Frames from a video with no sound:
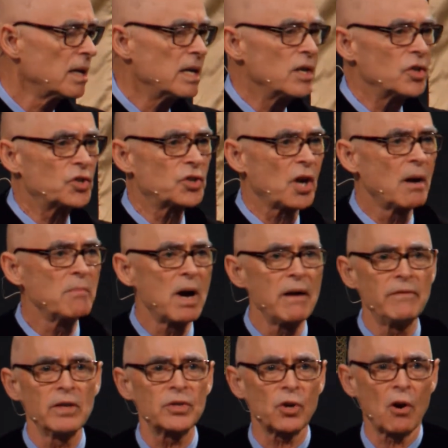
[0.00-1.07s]
some of
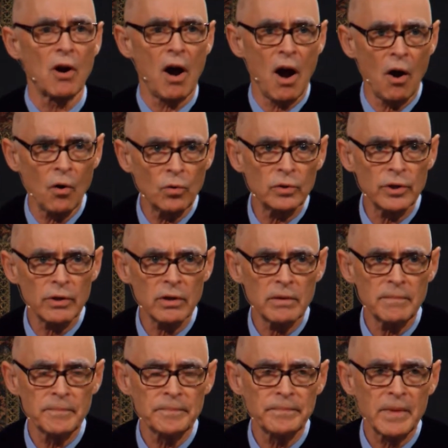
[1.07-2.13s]
us are older,
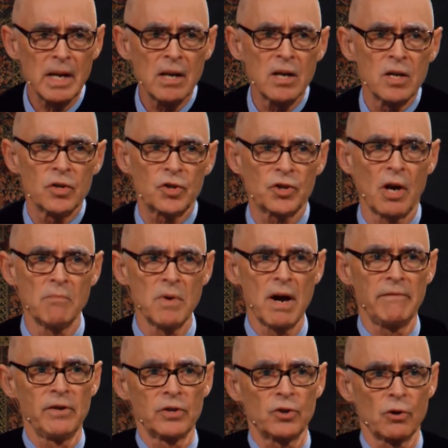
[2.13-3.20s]
some of
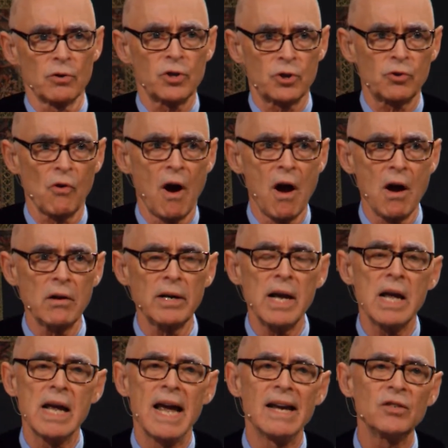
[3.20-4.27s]
us are strong,
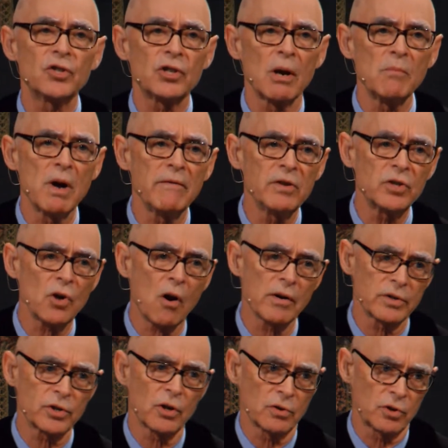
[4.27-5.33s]
and some of us aren't
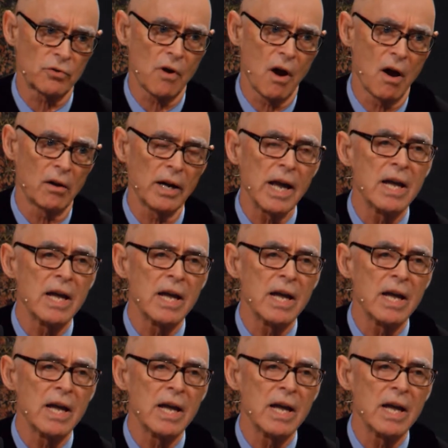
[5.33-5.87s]
so strong.